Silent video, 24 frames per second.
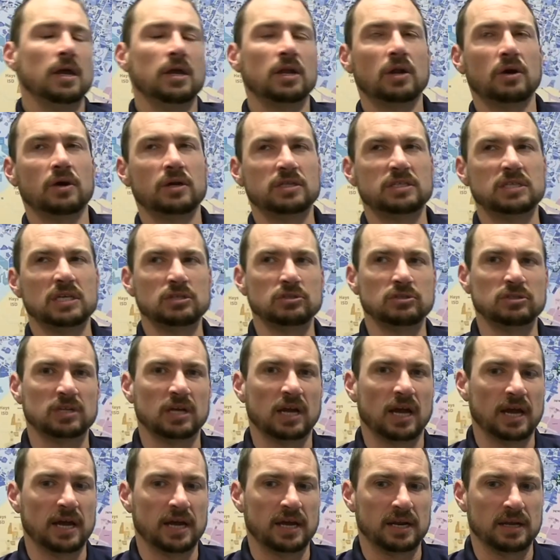It's
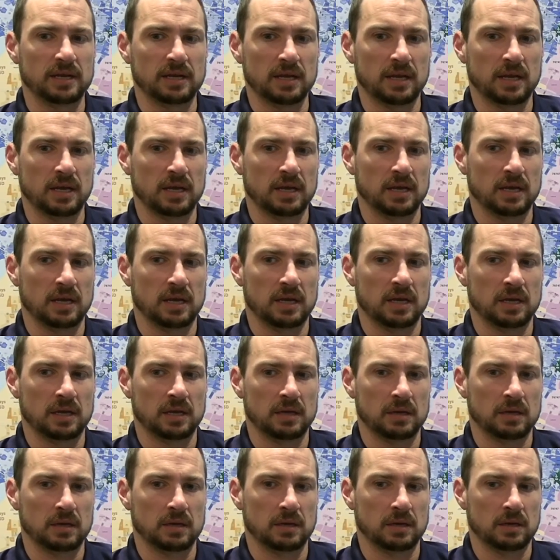interesting. I had
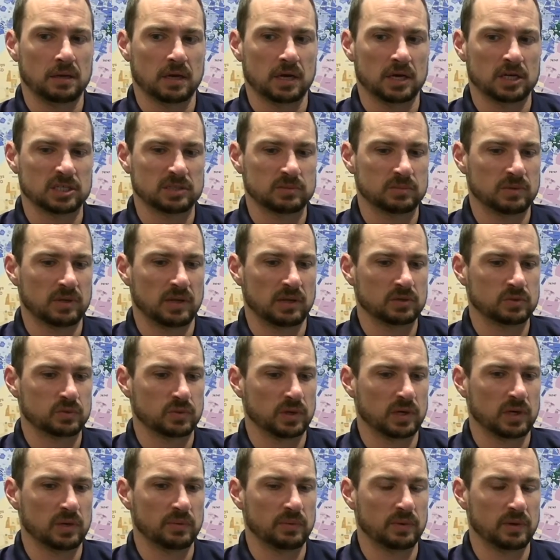a customer that I was
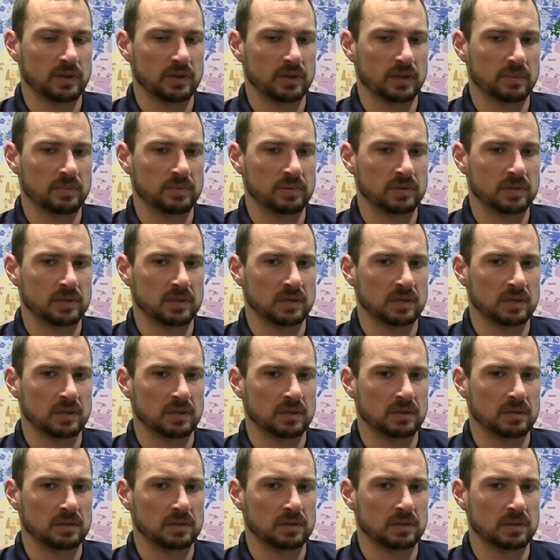working with up in
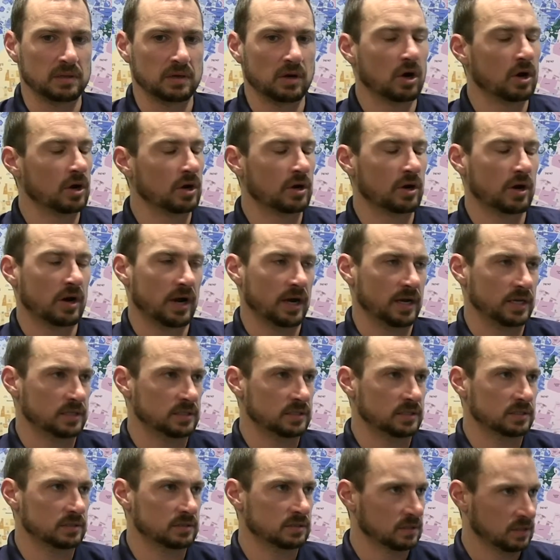the Harker
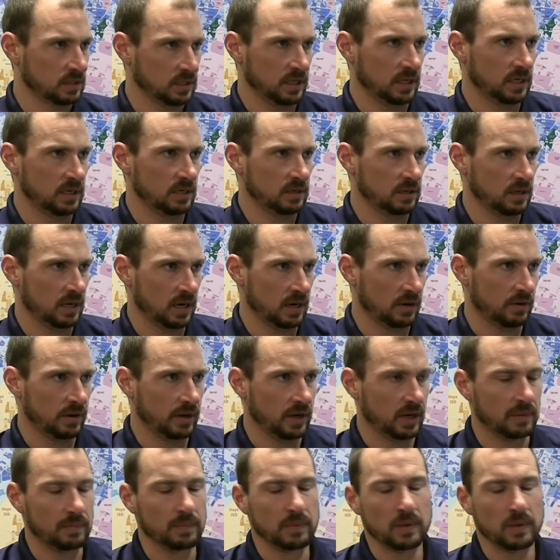Heights clean area.